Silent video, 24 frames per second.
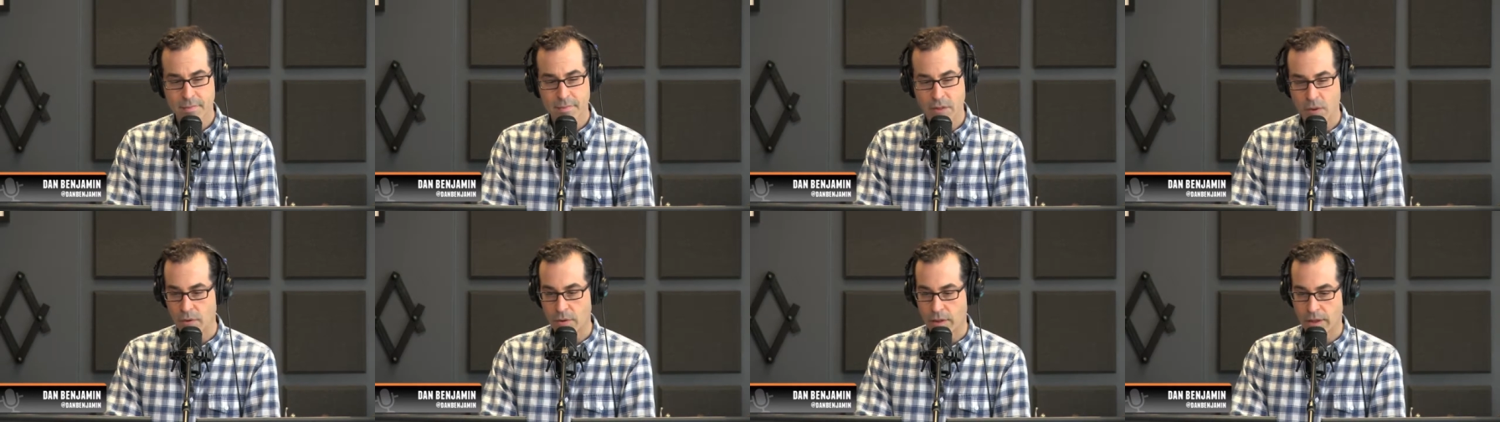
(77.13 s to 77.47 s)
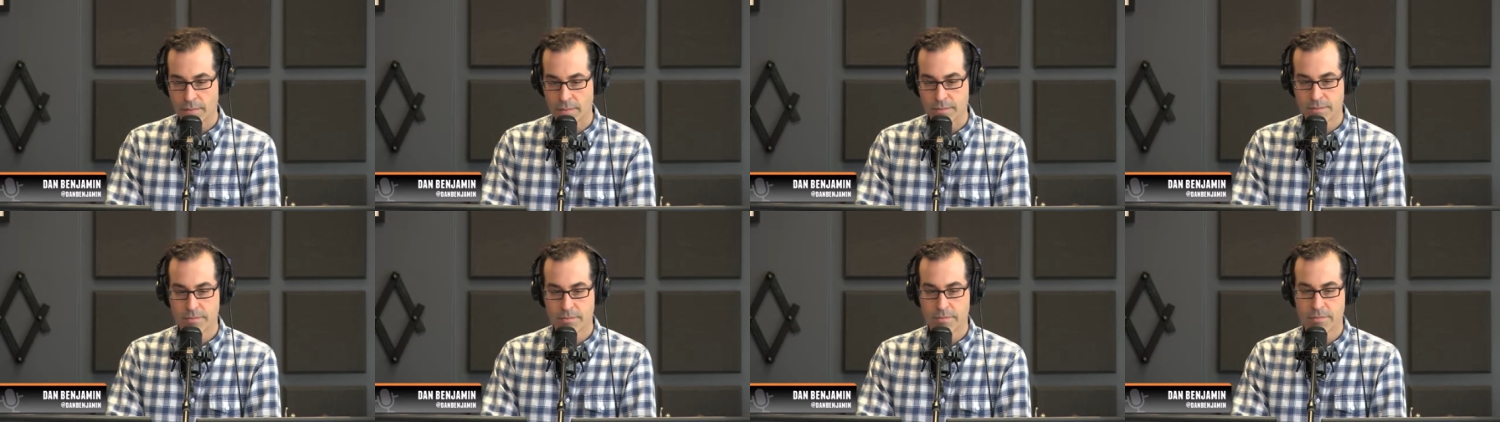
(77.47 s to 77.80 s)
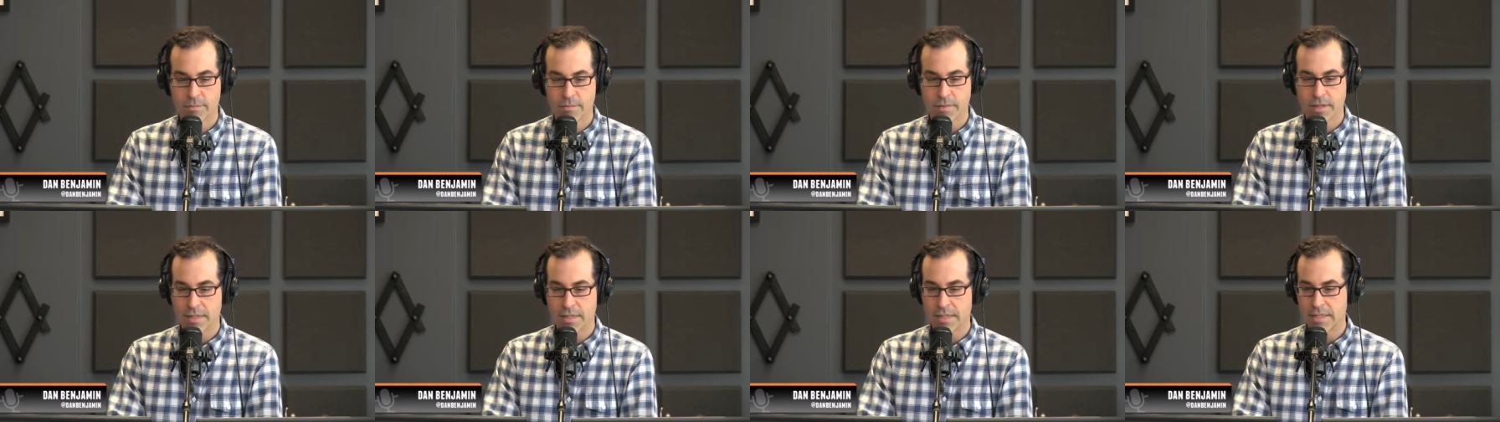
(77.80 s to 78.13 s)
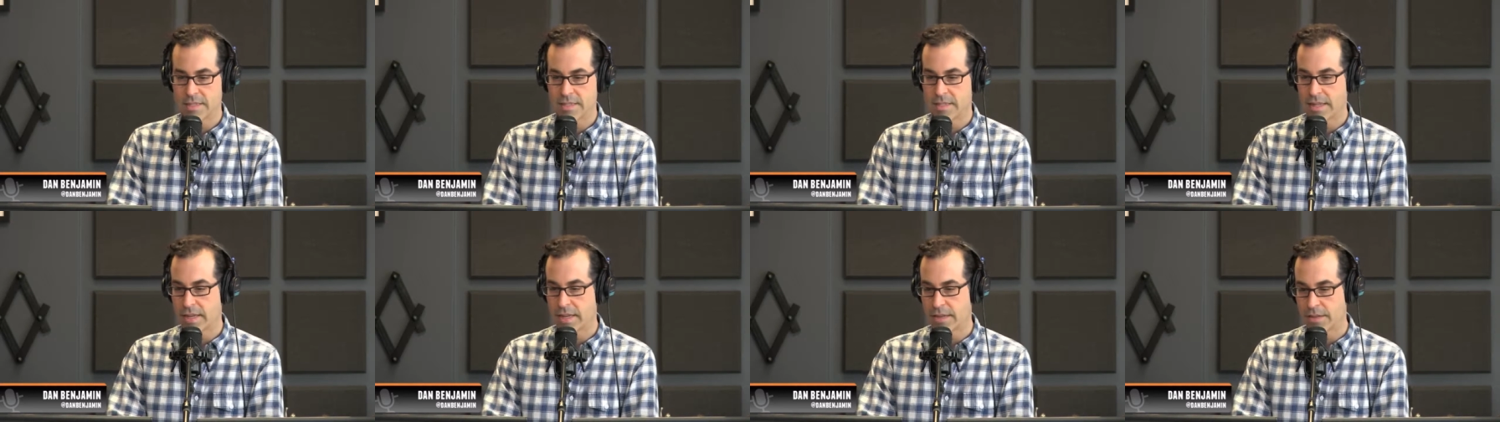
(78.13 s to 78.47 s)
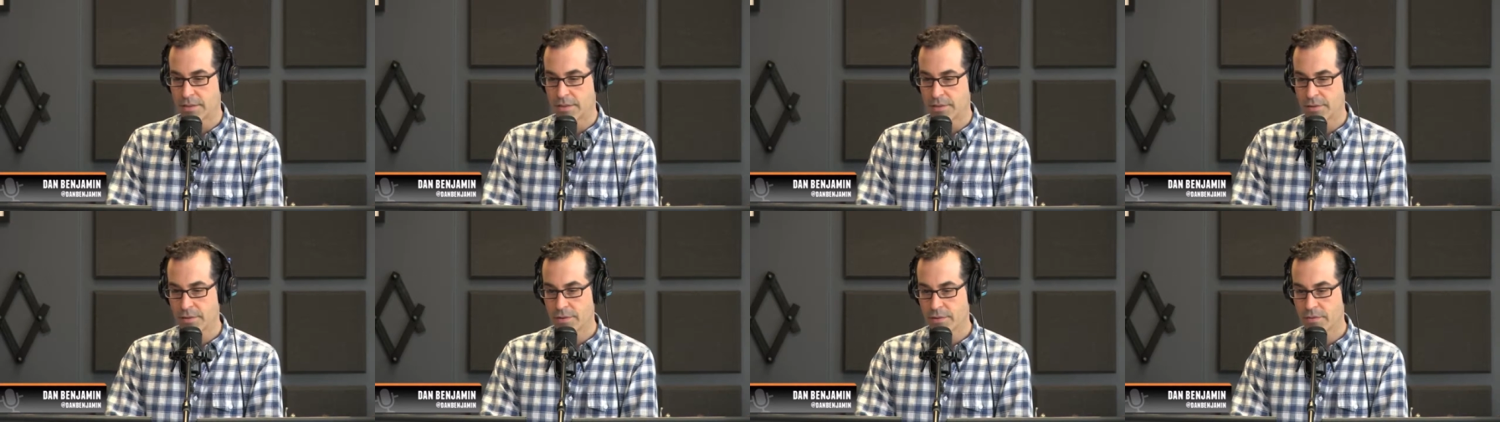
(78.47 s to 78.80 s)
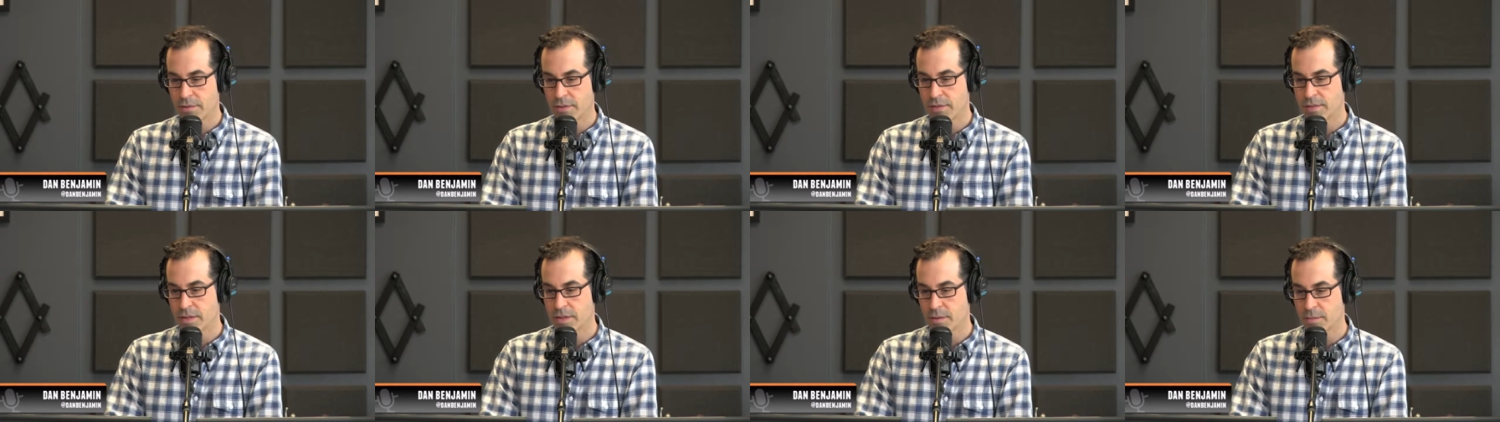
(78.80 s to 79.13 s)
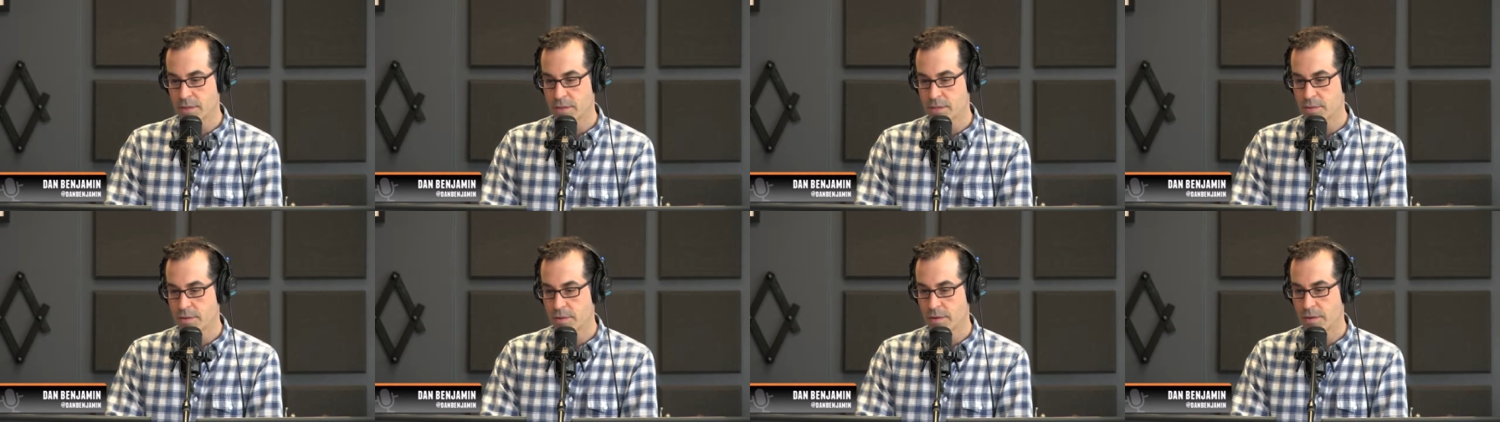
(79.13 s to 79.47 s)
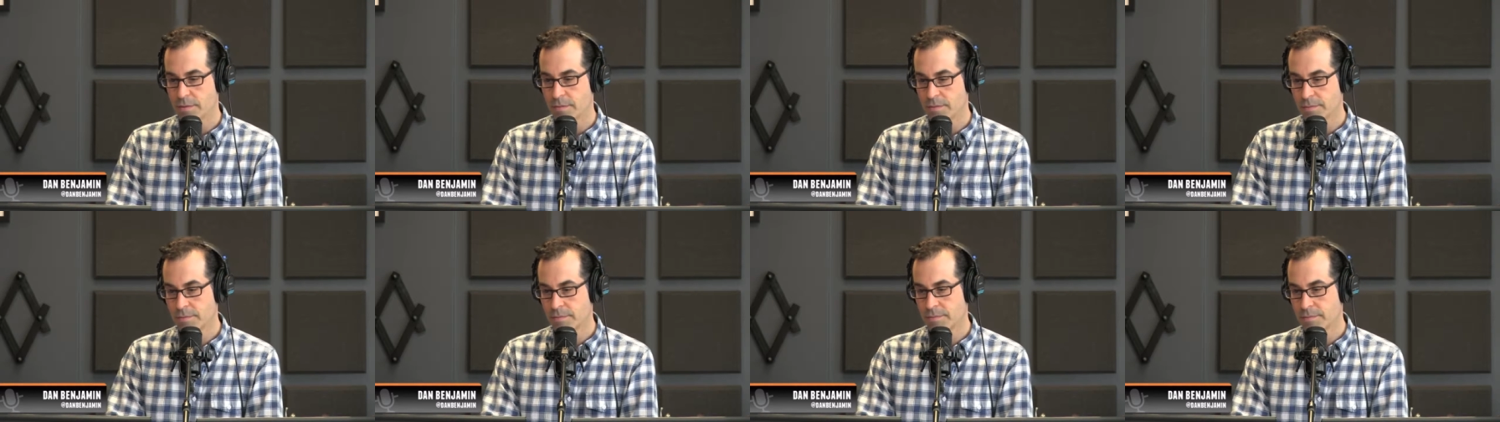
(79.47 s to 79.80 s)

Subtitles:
Okay, and that's the end of Inside Baseball.